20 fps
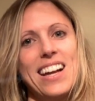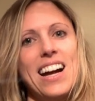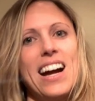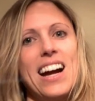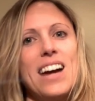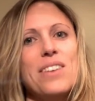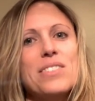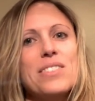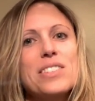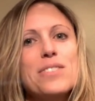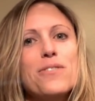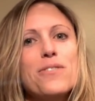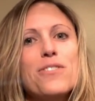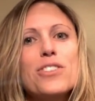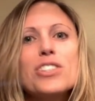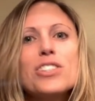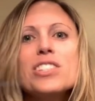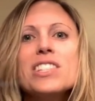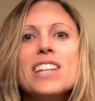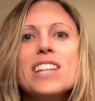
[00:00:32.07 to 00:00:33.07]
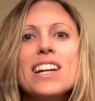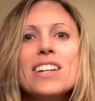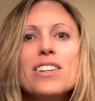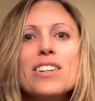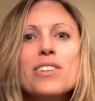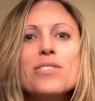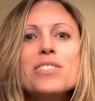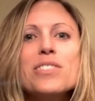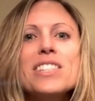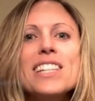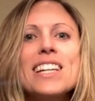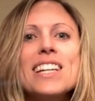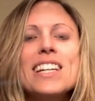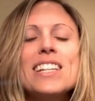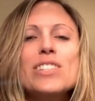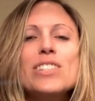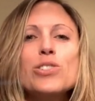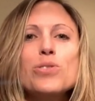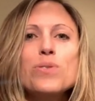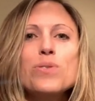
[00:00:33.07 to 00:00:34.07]
I was first diagnosed
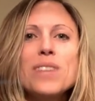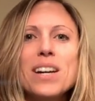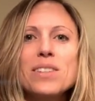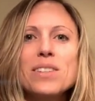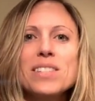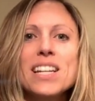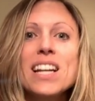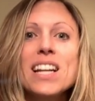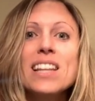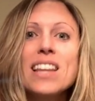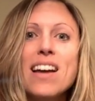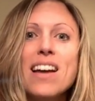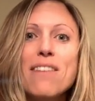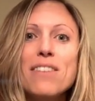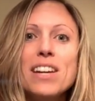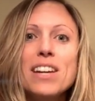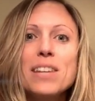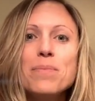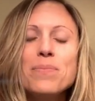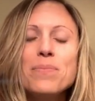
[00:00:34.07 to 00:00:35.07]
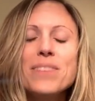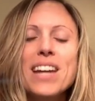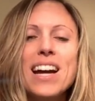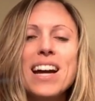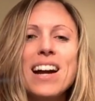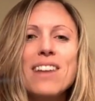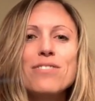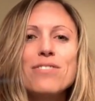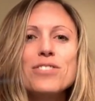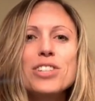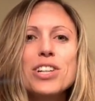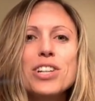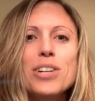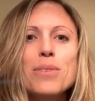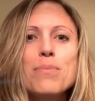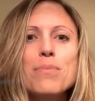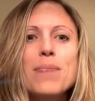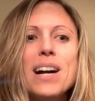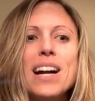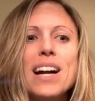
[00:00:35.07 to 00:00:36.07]
in 2011 after
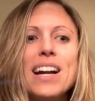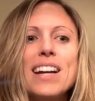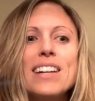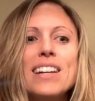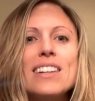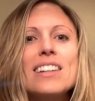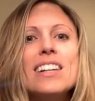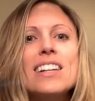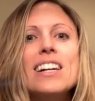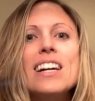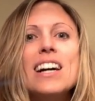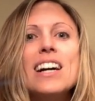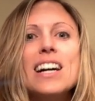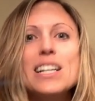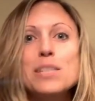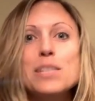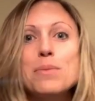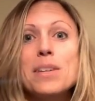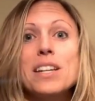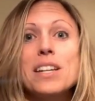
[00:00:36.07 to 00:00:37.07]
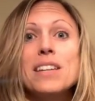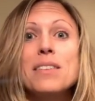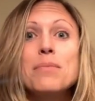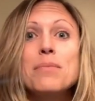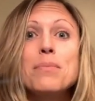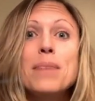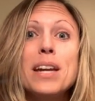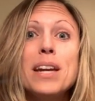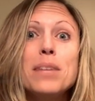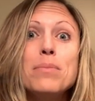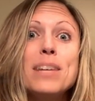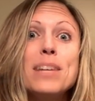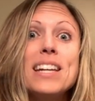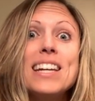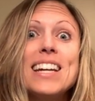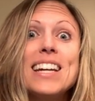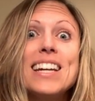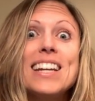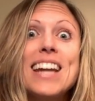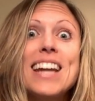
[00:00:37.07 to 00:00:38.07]
my husband made me
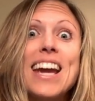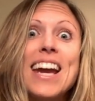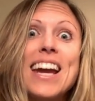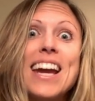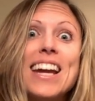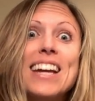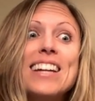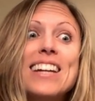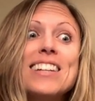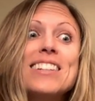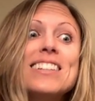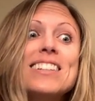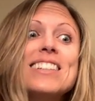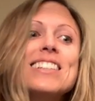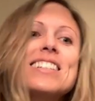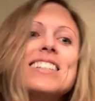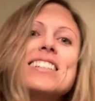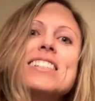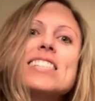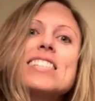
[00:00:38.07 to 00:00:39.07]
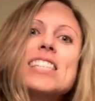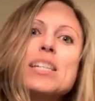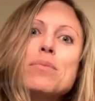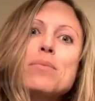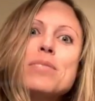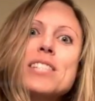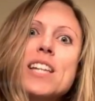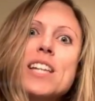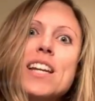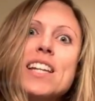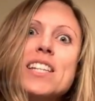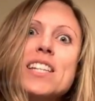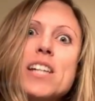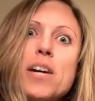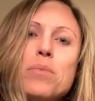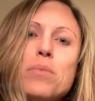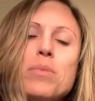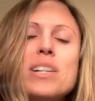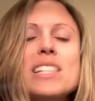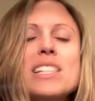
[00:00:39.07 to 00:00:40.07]
get a sleep study
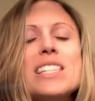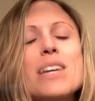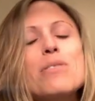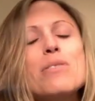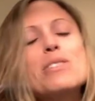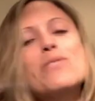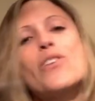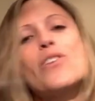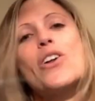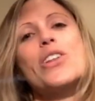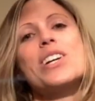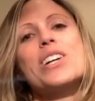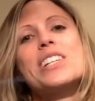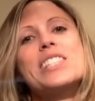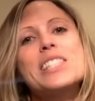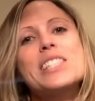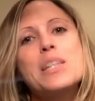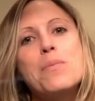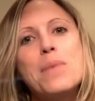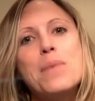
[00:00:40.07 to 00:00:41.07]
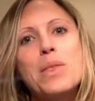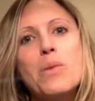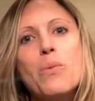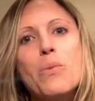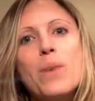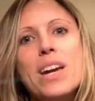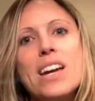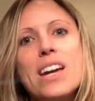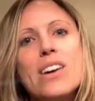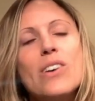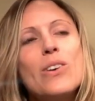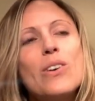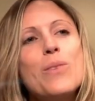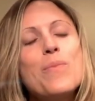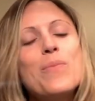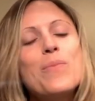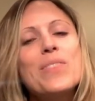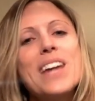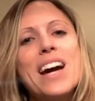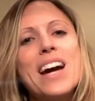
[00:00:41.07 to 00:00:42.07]
done because I was falling asleep at the wheel
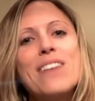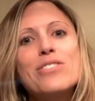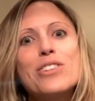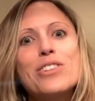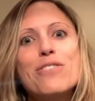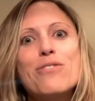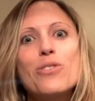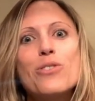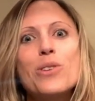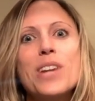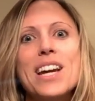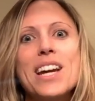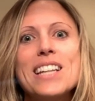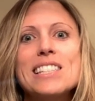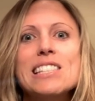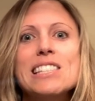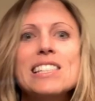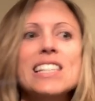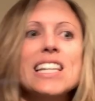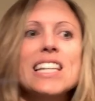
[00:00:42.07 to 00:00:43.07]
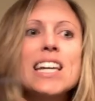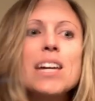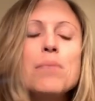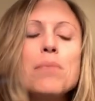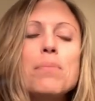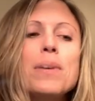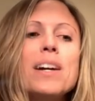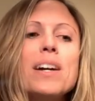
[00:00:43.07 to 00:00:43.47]
after a full night's sleep.